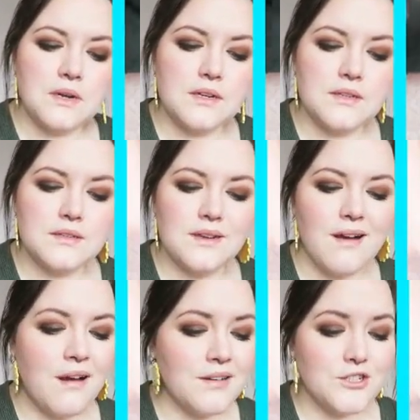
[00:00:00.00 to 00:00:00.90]
markers
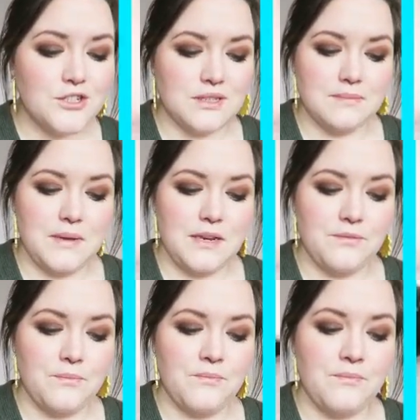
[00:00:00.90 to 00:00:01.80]
aren't just
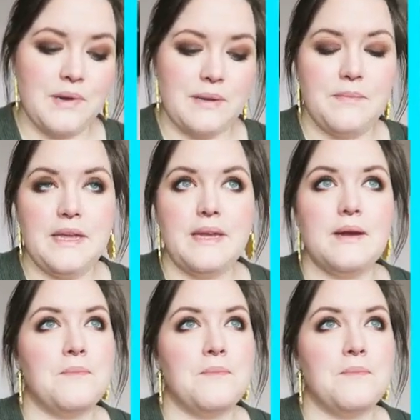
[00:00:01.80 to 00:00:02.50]
made by me